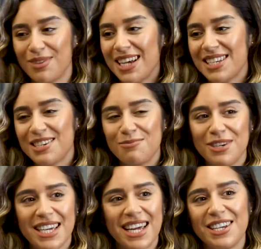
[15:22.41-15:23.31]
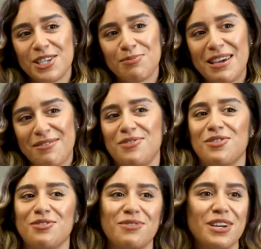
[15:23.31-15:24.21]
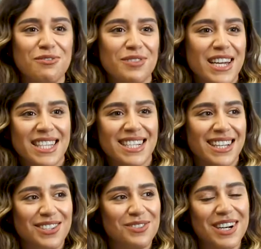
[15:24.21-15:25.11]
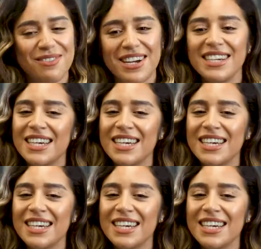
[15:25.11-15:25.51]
like I said, I'm with Kelly Smith or Ria Ferdinand or whatever.